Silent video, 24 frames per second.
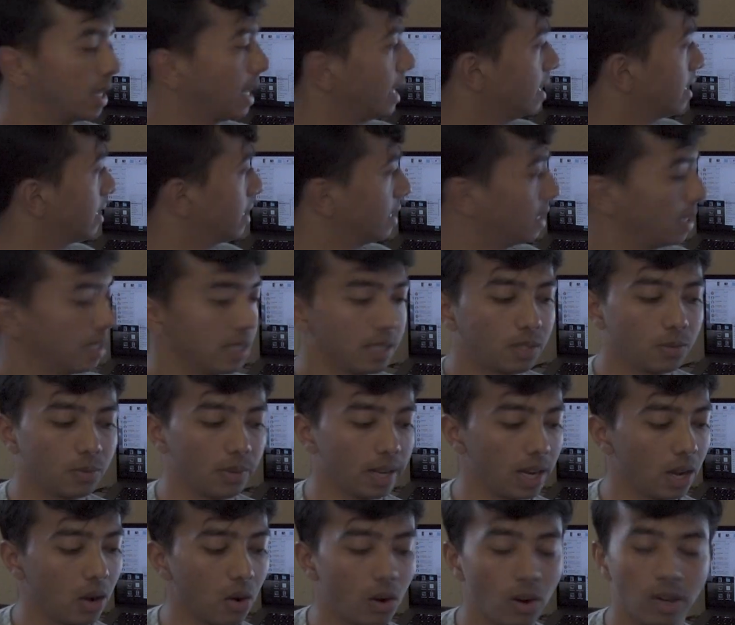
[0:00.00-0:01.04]
get this
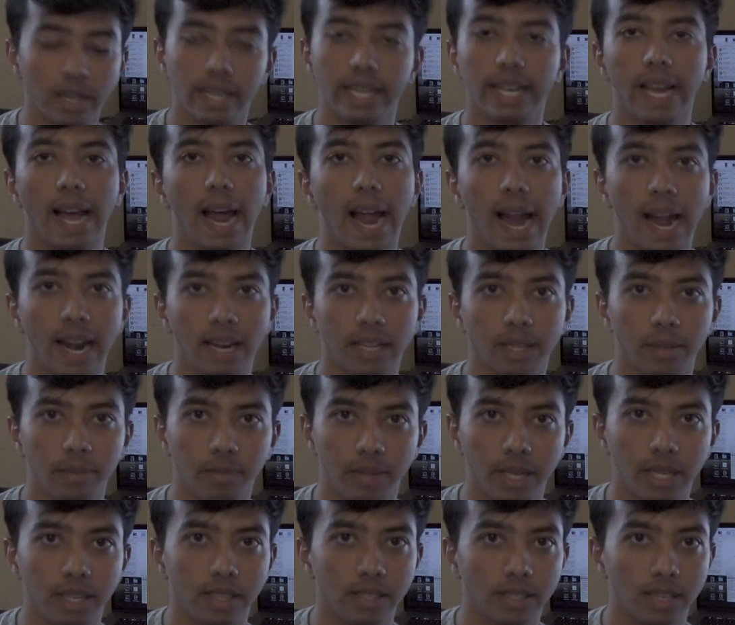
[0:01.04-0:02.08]
when I already had the
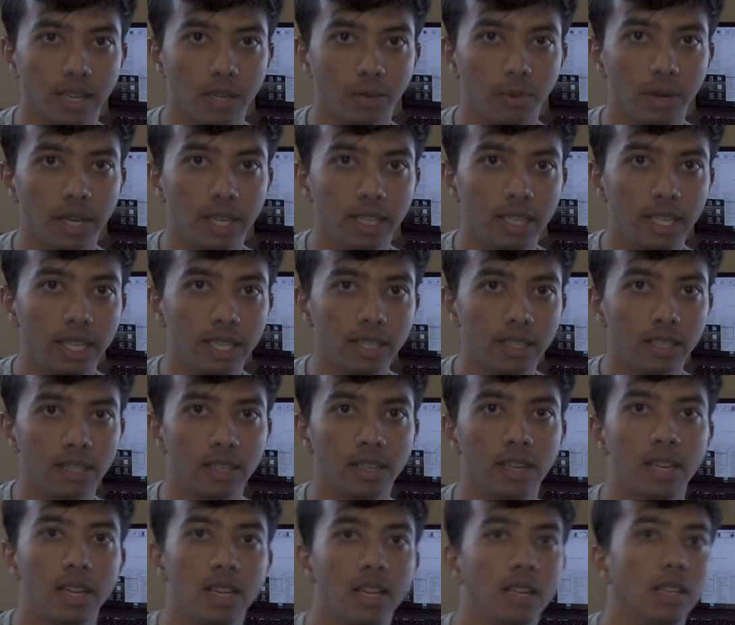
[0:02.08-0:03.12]
Peak Design
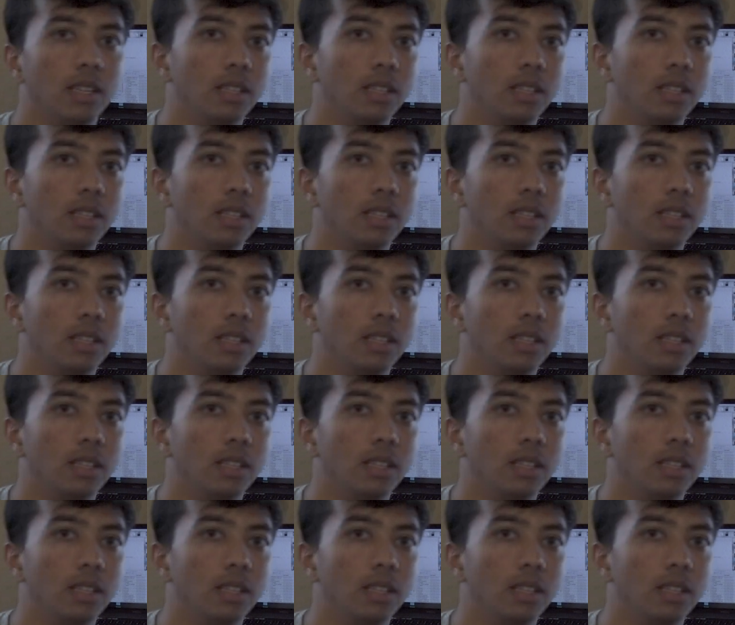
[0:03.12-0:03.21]
20-liter.